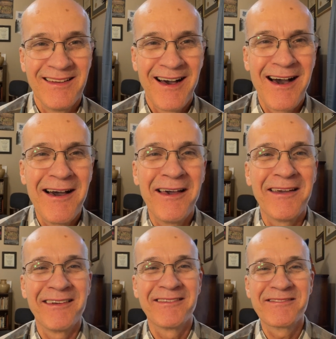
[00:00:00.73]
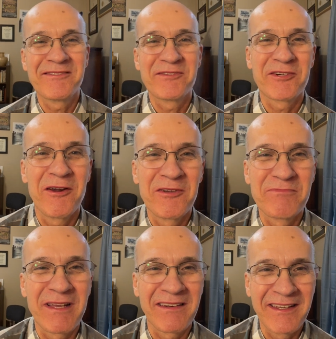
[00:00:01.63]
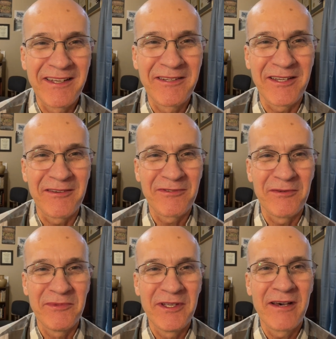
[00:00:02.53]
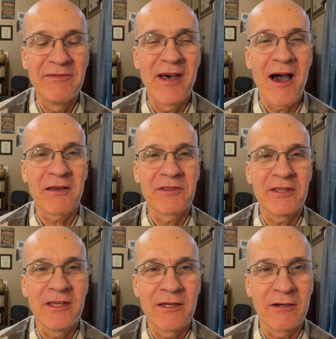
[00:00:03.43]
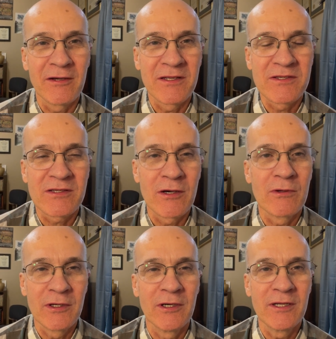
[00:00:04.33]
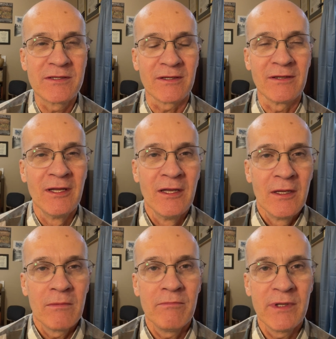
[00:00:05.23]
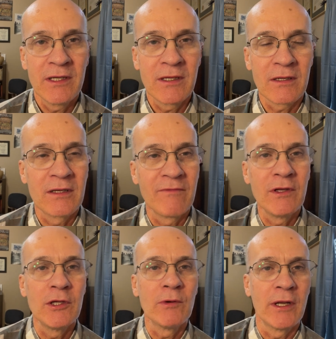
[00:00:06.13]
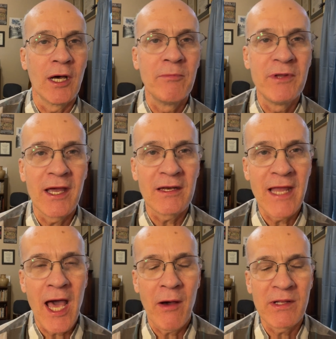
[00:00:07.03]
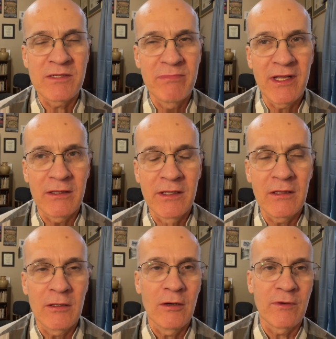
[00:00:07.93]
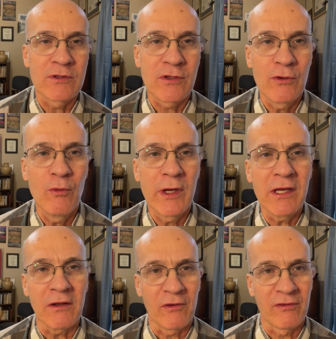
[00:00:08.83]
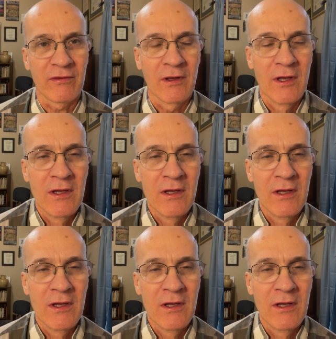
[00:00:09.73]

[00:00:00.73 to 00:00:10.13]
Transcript: Hi, this is Charles McNeely from DevDoc Theatre. It's so good to be giving you an update now. It's been a little over two weeks